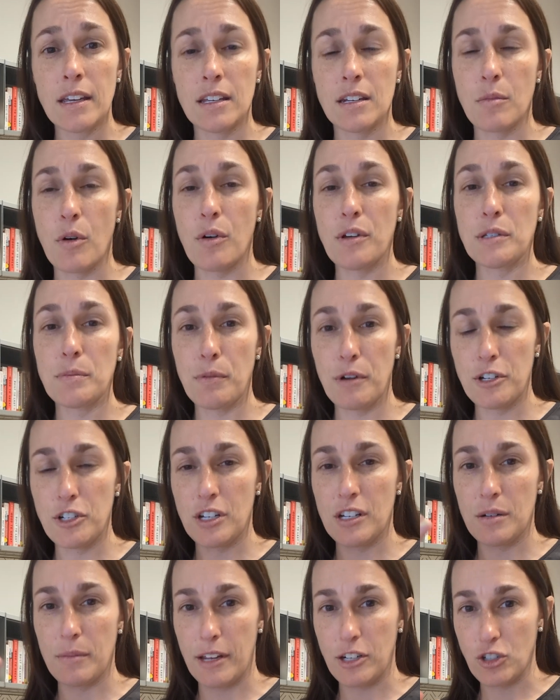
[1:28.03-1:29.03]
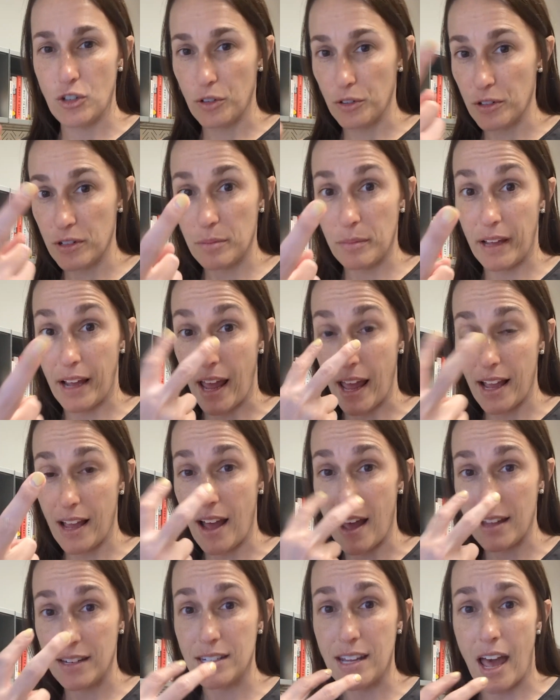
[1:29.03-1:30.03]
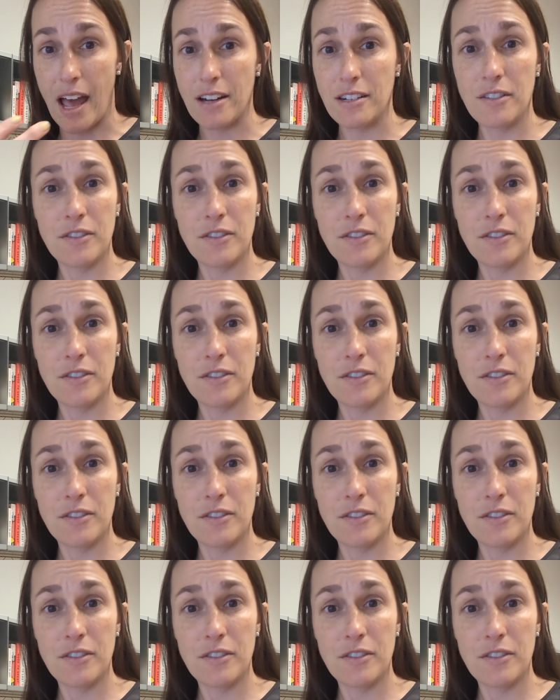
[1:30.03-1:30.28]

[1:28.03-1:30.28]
I'm always preaching to my children, like, eye contact.